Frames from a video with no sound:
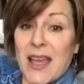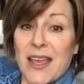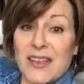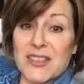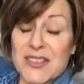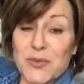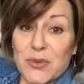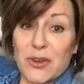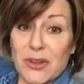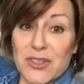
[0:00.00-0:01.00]
I just
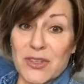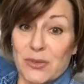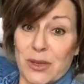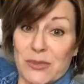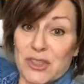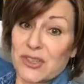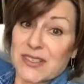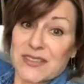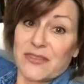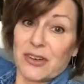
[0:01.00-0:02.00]
would not do image
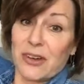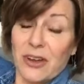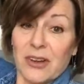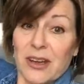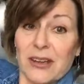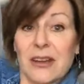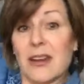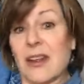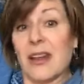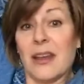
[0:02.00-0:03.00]
transfer on it.
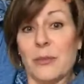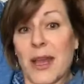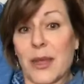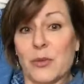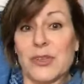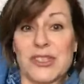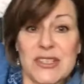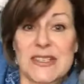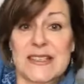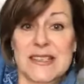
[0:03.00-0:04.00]
I would
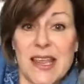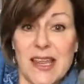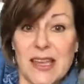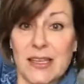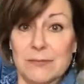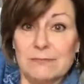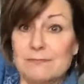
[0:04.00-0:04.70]
just say,